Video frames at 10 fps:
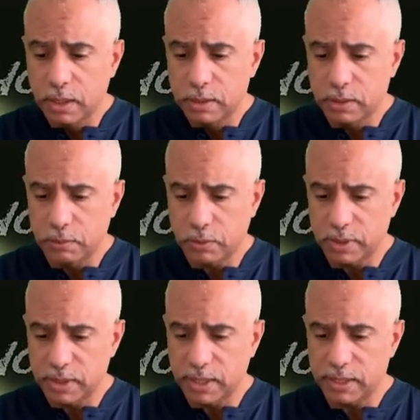So I'm going
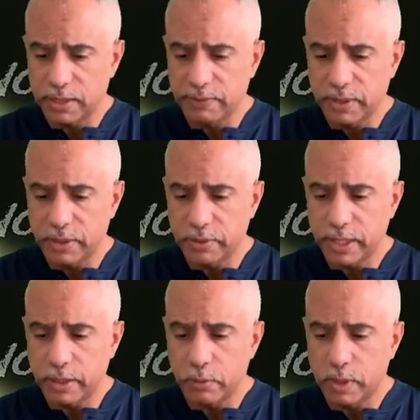to select the video
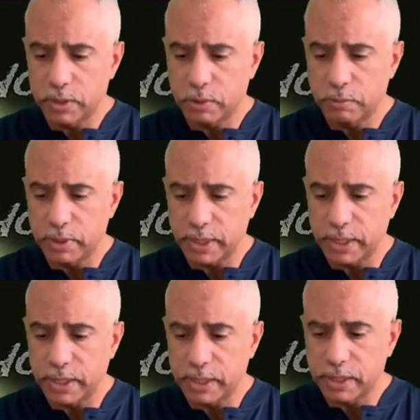that I want to bring
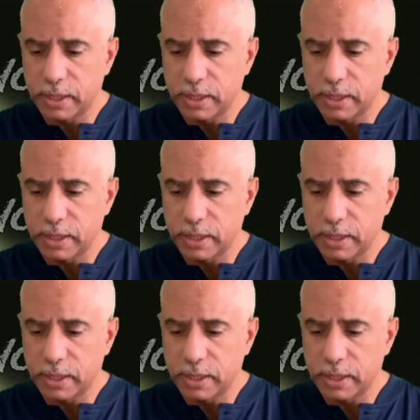in.